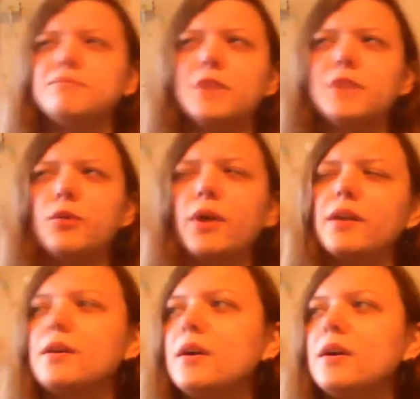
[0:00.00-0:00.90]
In a
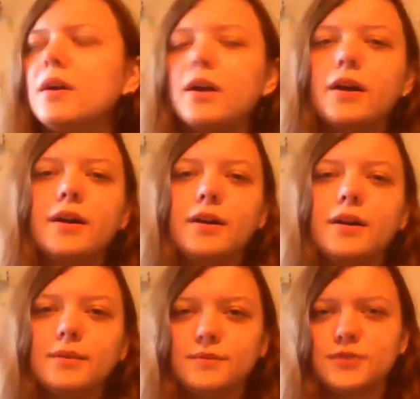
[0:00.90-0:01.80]
way.
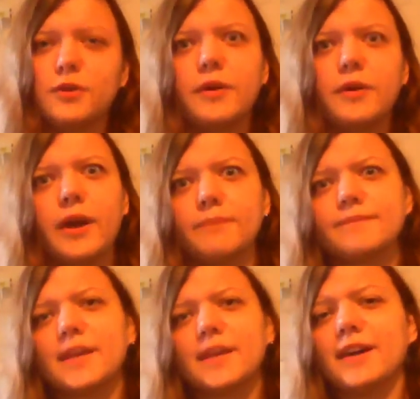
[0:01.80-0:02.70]
So
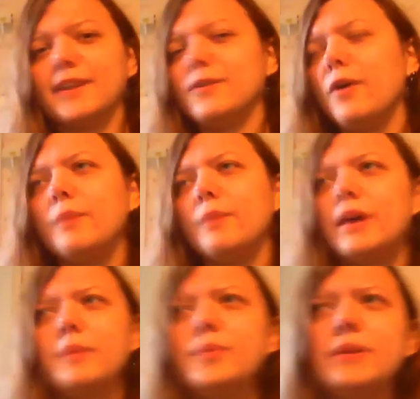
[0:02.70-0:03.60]
yeah, no, I'm
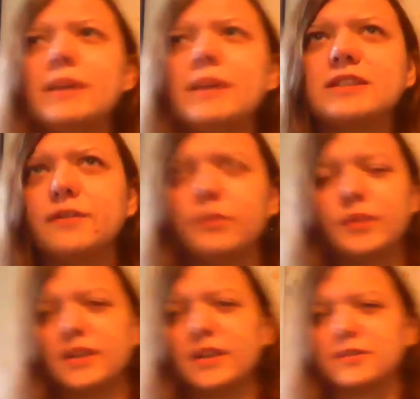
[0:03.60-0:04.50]
not putting myself on a
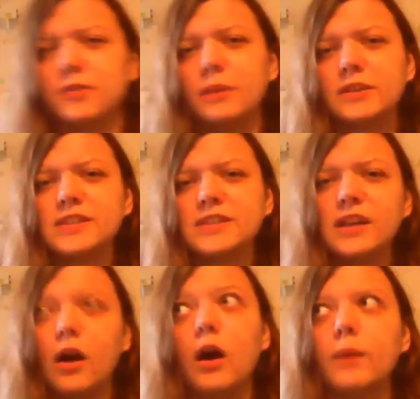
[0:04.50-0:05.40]
pedestal. I'm not saying,
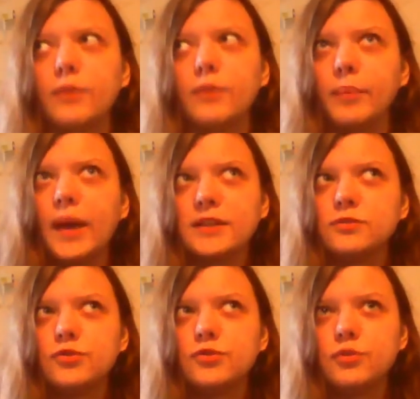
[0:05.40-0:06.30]
oh, I'm the best
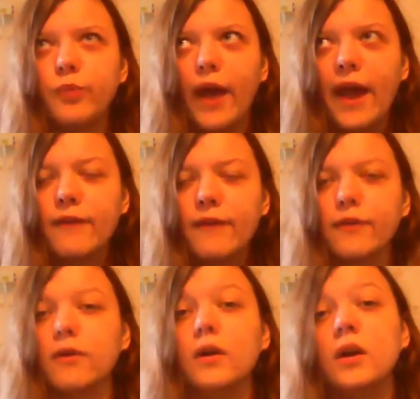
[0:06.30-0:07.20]
YouTuber
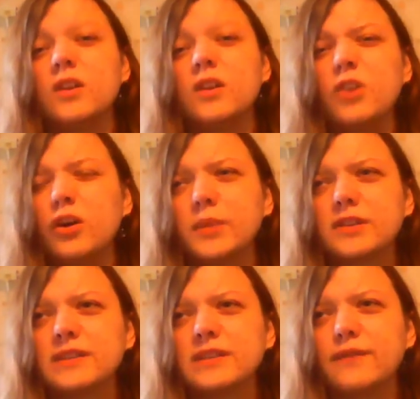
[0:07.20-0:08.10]
ever. No,
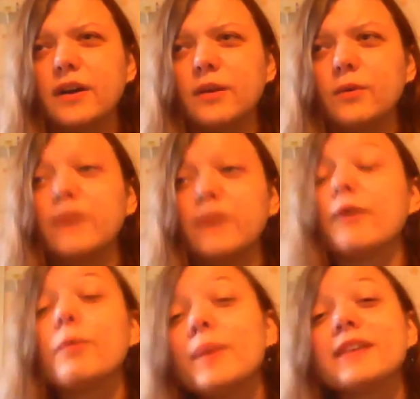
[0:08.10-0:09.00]
because if I
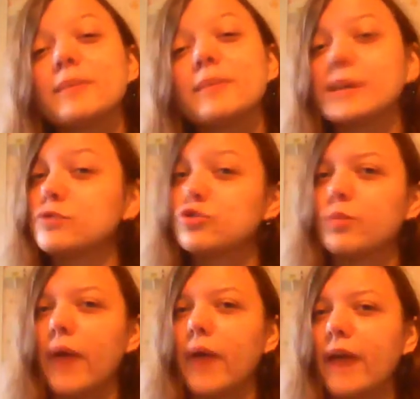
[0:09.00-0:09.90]
would be the best
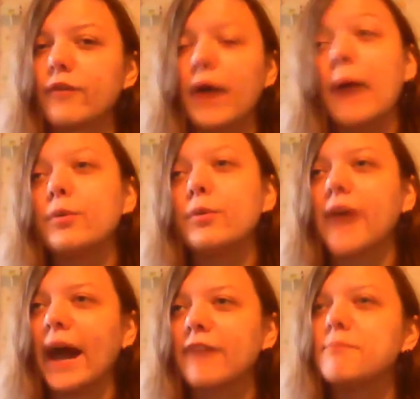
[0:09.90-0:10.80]
YouTuber ever, I would
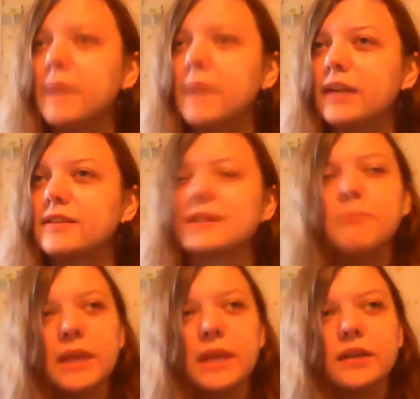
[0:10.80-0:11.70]
have millions
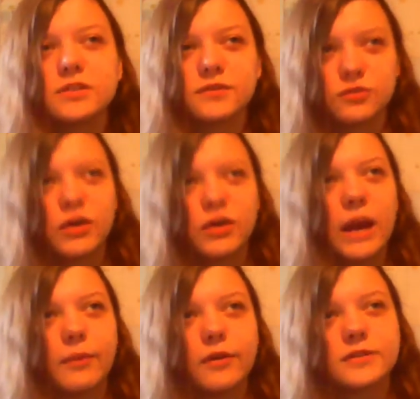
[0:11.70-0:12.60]
and millions of
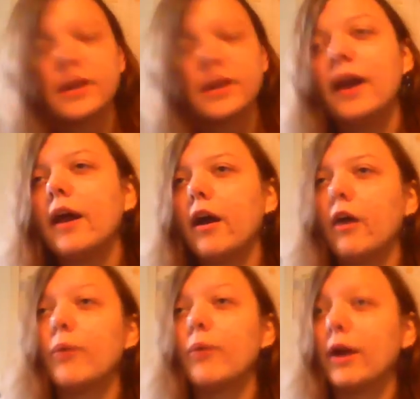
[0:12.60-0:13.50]
subscribers
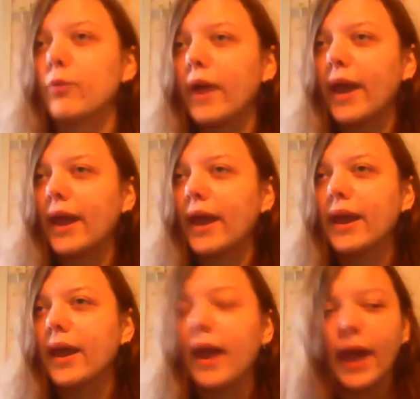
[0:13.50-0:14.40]
right
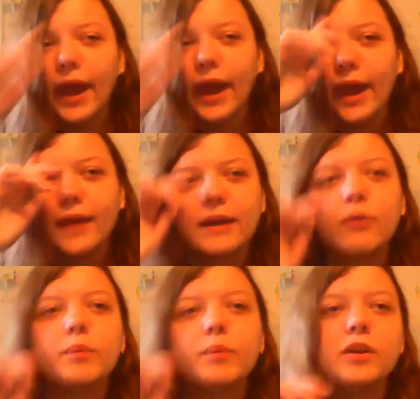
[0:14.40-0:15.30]
away, and I
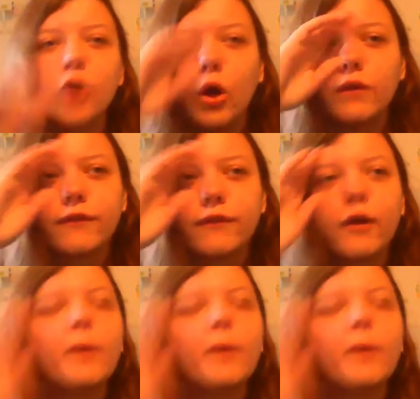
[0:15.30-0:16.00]
would be known from